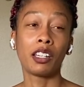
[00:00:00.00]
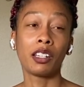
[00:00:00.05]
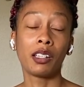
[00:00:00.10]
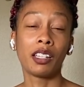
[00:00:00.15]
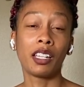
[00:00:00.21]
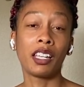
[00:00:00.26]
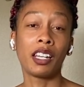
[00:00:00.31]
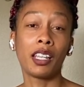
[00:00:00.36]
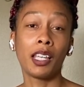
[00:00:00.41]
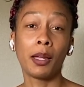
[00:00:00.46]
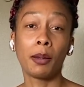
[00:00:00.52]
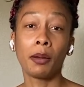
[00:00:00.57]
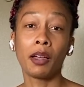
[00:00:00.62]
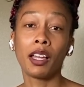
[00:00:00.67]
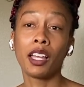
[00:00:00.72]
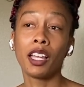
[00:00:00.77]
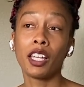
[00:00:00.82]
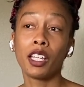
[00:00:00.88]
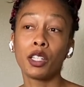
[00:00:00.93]
getting
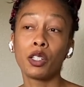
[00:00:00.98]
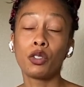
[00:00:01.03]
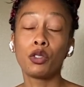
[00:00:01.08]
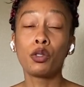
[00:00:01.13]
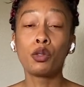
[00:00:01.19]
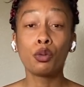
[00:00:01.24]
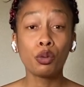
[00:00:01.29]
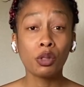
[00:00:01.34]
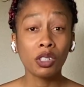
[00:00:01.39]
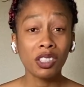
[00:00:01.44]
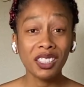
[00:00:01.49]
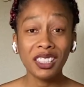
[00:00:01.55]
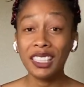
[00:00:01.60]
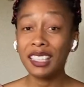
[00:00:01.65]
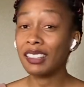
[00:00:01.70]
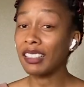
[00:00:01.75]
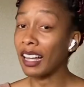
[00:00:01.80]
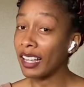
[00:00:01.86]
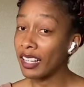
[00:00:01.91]
dually
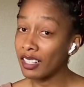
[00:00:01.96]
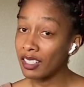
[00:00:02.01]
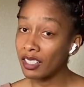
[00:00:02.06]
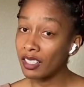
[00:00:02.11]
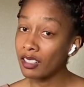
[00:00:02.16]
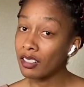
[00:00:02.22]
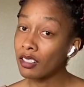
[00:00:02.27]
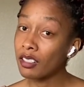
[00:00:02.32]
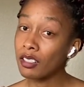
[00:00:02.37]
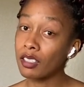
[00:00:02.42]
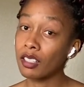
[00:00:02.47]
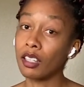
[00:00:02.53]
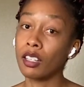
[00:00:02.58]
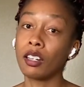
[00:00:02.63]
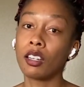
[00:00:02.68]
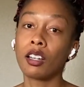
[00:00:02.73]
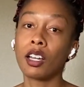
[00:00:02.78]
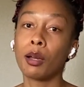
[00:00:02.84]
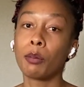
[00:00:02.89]
licensed in a
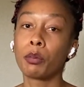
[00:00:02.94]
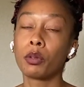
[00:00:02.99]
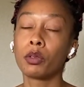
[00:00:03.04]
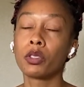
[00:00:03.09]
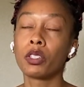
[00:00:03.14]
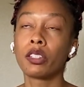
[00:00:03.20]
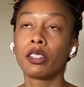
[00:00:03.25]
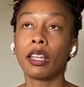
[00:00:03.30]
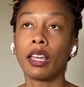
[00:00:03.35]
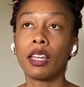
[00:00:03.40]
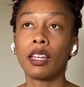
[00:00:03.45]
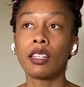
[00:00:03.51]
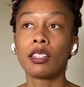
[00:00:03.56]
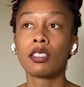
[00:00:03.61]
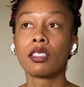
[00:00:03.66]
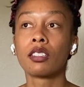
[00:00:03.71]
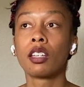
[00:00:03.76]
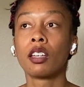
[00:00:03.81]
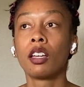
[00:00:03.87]
couple states,